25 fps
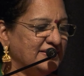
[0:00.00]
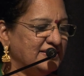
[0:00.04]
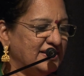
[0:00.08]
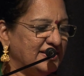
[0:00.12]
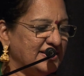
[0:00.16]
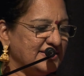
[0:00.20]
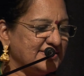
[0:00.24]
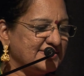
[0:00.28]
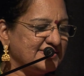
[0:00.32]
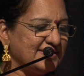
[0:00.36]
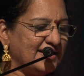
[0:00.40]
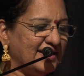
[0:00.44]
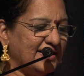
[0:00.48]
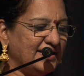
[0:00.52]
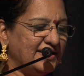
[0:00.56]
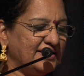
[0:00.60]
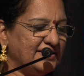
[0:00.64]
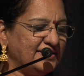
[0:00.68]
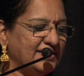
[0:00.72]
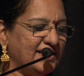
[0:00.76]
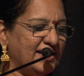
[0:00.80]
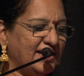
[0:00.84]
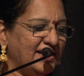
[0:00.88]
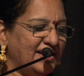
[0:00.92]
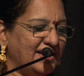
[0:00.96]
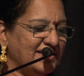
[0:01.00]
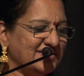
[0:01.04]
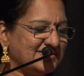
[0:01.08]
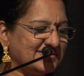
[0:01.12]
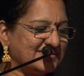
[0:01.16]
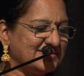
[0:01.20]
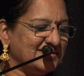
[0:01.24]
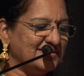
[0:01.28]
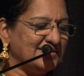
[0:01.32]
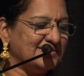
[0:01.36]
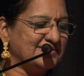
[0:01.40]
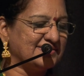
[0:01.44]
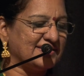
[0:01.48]
The rich Sahitya
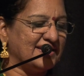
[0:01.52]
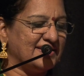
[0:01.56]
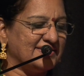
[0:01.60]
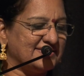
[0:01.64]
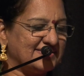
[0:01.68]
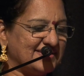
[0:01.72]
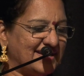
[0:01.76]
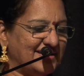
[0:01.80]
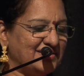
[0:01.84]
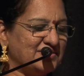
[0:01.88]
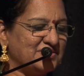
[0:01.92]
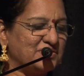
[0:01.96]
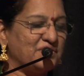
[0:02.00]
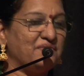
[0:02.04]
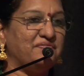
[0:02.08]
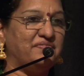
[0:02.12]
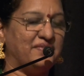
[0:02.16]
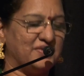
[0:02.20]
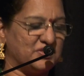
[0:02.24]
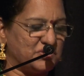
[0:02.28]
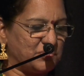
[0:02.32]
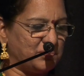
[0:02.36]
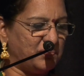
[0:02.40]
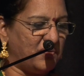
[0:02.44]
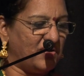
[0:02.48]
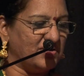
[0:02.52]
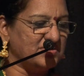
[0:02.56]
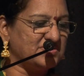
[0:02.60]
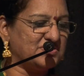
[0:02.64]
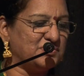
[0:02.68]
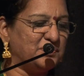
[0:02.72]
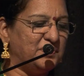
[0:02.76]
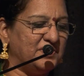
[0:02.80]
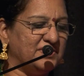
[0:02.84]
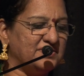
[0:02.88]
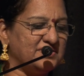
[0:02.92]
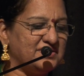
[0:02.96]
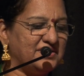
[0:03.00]
instills a sense of
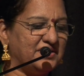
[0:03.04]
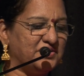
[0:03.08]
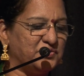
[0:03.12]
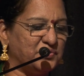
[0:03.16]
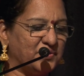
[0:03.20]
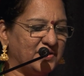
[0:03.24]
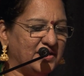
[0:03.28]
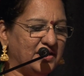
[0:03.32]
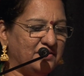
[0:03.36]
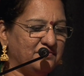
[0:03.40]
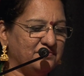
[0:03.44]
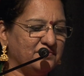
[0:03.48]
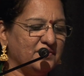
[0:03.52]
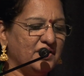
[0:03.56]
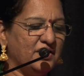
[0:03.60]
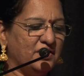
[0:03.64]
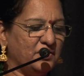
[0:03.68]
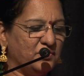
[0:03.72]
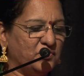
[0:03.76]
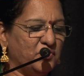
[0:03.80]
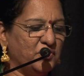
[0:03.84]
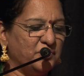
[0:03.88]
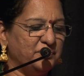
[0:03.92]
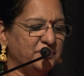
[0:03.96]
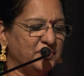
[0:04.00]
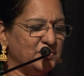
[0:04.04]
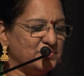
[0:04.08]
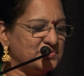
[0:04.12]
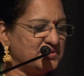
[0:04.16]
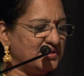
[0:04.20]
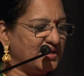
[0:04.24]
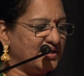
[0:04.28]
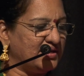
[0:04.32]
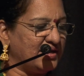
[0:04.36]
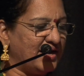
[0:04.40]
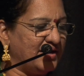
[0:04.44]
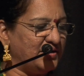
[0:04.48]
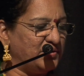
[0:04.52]
responsibility to give good
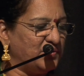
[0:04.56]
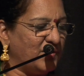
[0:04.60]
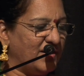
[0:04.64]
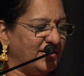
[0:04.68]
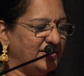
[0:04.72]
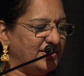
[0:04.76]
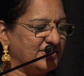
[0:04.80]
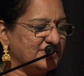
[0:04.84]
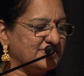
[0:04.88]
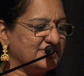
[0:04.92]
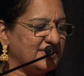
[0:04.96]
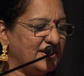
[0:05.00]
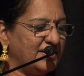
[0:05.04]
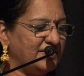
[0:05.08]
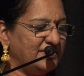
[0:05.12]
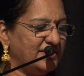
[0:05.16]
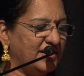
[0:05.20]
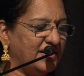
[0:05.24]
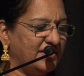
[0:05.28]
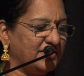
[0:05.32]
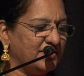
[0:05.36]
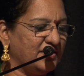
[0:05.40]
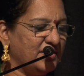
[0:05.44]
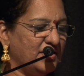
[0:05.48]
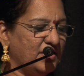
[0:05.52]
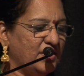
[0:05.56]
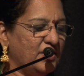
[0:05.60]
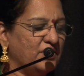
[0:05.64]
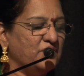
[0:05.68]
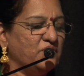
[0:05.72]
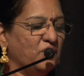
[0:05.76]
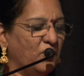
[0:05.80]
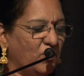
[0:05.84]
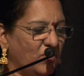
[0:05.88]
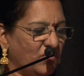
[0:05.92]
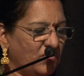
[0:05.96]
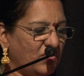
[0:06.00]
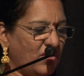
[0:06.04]
music and to understand that
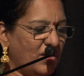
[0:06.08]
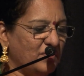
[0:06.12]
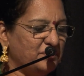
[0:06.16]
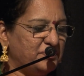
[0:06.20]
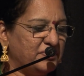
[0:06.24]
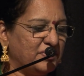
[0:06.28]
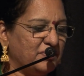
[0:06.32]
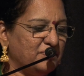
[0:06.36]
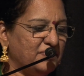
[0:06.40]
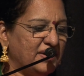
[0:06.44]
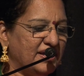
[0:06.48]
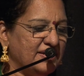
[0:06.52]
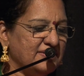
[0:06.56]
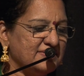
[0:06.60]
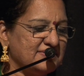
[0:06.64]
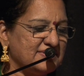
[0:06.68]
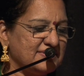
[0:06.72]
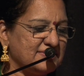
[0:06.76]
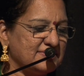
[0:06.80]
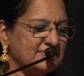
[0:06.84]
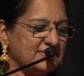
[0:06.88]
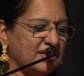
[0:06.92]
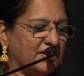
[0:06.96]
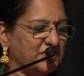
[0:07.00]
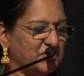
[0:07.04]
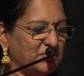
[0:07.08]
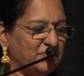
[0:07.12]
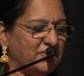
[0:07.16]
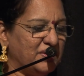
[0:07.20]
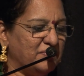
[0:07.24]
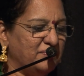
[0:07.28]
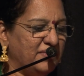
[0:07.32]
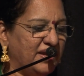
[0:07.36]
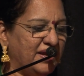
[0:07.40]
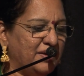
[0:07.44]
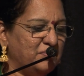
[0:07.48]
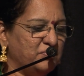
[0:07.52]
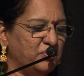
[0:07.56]
no compromises are to be
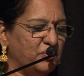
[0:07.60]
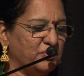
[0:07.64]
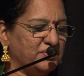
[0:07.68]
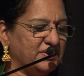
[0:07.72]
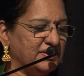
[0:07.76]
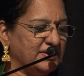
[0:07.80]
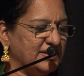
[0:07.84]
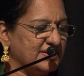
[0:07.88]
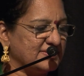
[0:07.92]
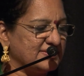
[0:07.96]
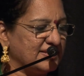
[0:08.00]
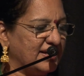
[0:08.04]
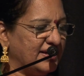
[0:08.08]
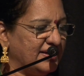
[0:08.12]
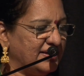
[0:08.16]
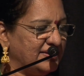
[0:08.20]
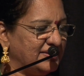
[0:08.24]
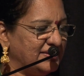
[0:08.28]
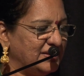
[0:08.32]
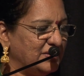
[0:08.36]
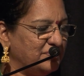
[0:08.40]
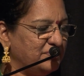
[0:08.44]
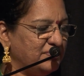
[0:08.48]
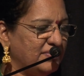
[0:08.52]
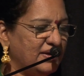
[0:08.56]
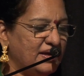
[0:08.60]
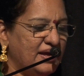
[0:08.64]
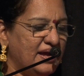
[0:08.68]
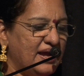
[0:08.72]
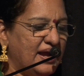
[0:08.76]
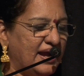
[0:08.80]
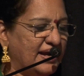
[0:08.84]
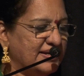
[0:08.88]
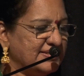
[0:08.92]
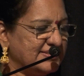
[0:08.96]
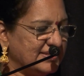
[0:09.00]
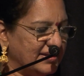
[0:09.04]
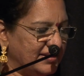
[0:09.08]
made both in the Sahityam
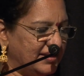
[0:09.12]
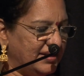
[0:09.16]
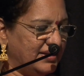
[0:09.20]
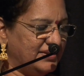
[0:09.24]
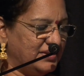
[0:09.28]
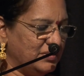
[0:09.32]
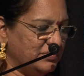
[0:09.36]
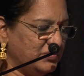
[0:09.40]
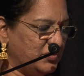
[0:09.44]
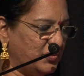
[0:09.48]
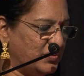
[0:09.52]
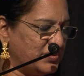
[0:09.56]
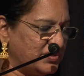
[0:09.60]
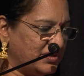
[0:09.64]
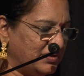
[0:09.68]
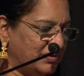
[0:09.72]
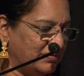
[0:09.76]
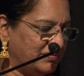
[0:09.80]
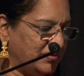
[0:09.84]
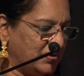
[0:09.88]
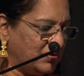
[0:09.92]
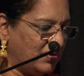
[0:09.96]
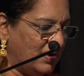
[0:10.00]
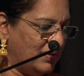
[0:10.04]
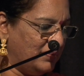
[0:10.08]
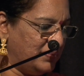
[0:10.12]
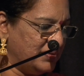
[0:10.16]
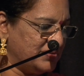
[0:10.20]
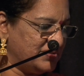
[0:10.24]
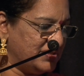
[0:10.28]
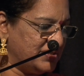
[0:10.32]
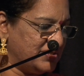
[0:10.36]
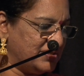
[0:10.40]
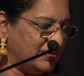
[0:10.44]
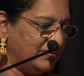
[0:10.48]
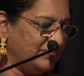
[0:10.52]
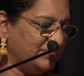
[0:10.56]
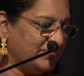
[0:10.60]
and Sangeetam quotient of the
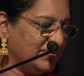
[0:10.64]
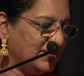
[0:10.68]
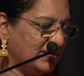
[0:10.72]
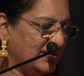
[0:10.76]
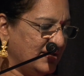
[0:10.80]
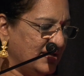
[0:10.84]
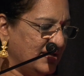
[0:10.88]
composition.